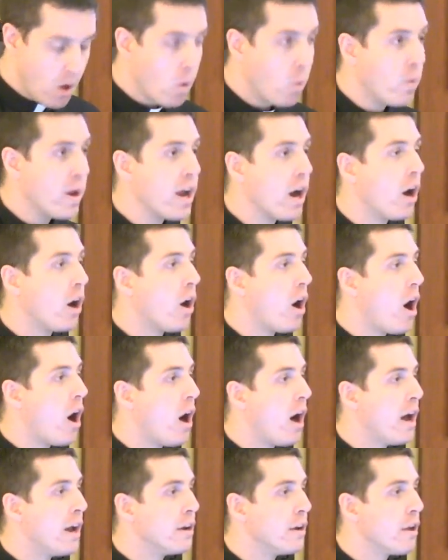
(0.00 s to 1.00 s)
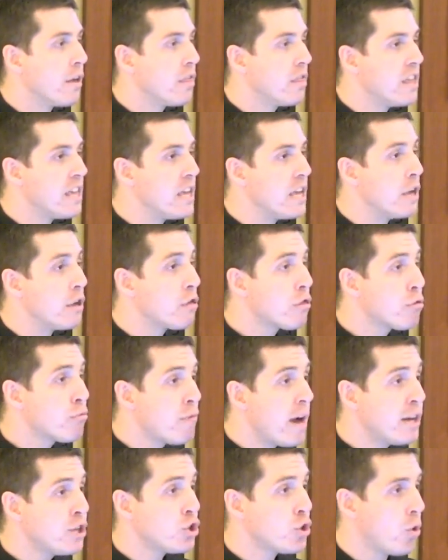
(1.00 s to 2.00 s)
We are on the
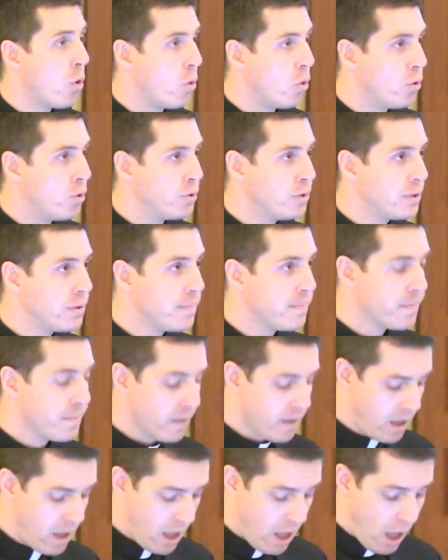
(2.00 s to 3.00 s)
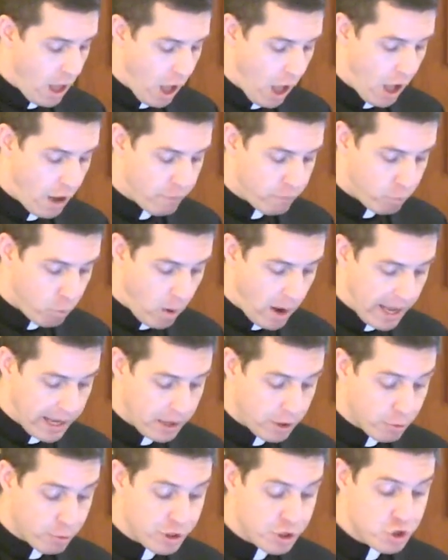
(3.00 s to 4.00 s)
threshold of
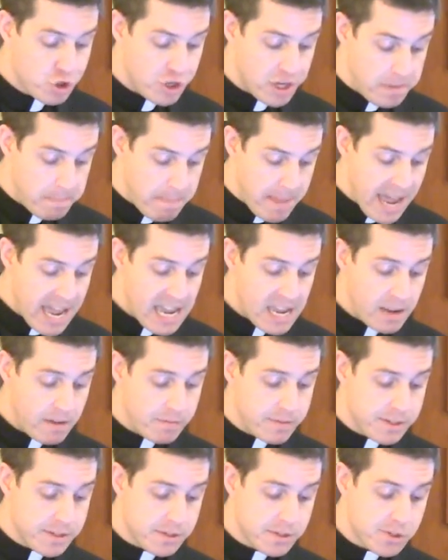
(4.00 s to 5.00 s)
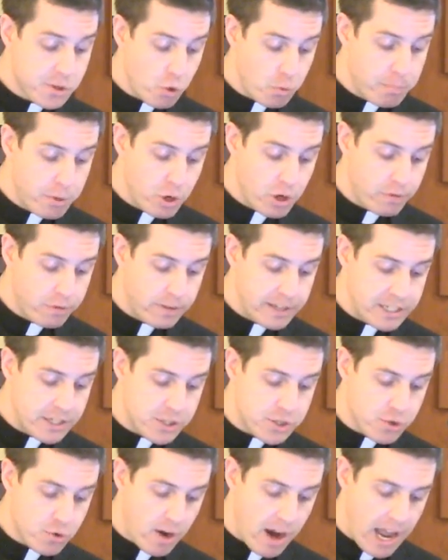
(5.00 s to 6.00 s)
what Christian Maves so beautifully
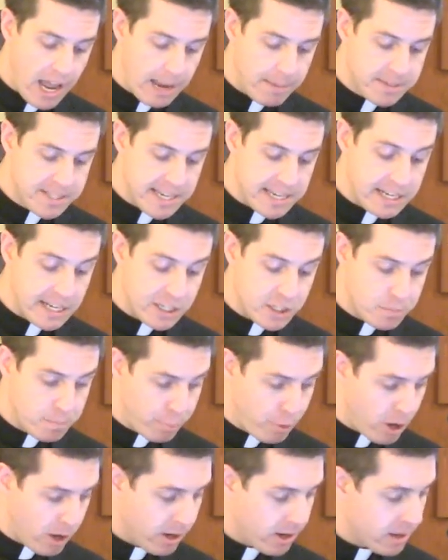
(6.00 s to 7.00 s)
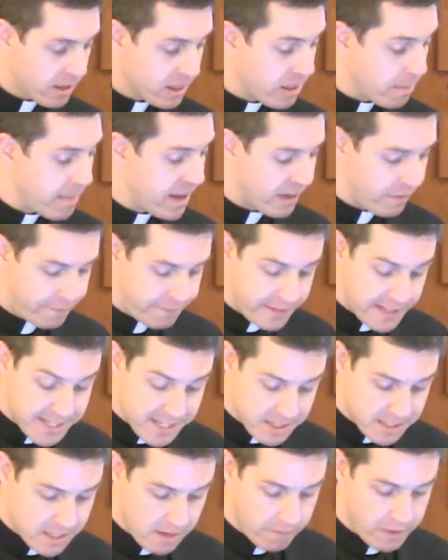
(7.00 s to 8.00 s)
describes in his book, The
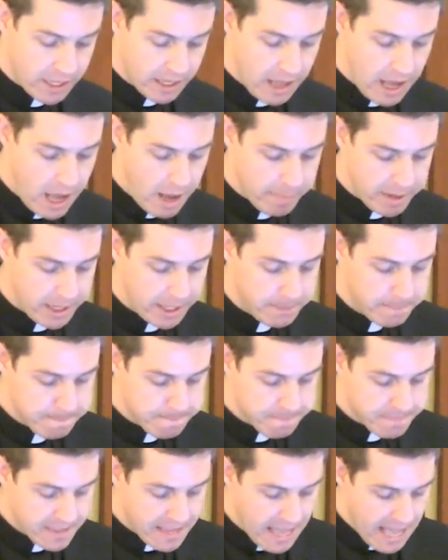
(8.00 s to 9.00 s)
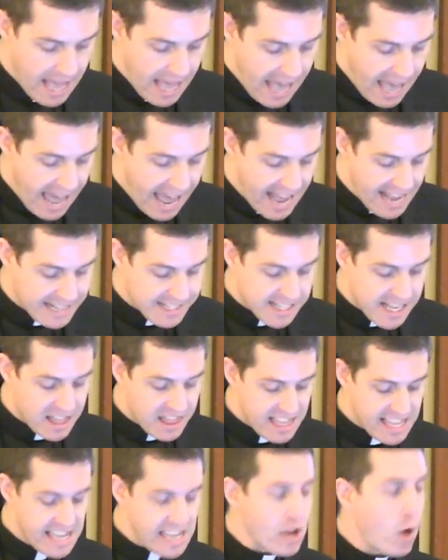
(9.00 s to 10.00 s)
Metaphysics of the Comedy, as
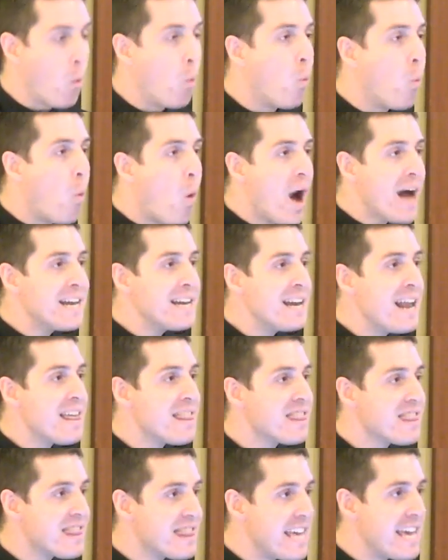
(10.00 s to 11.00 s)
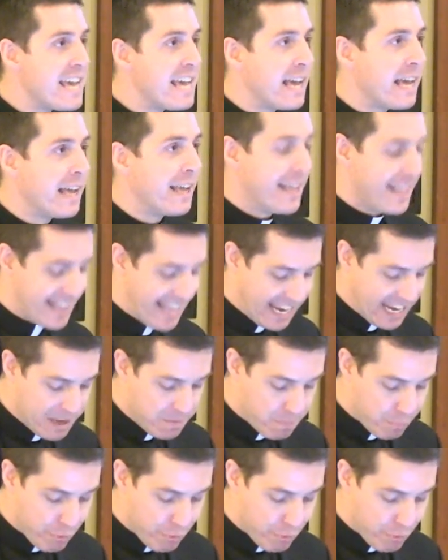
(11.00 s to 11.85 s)
the one thing that can